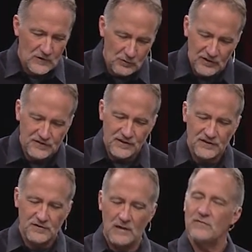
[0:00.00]

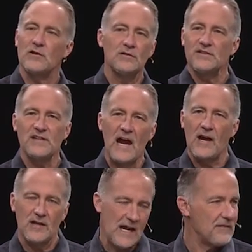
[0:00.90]
Christians who have no
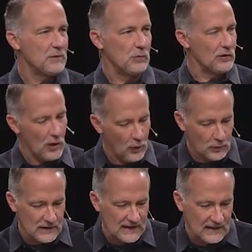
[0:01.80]
desire to have the word
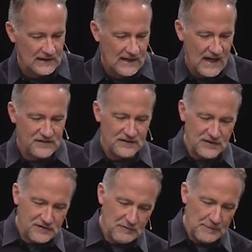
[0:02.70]
holy as a
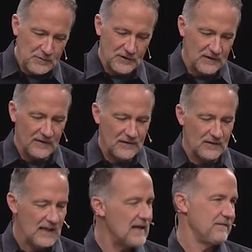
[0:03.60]
descriptor of
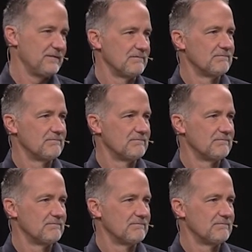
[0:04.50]
their life.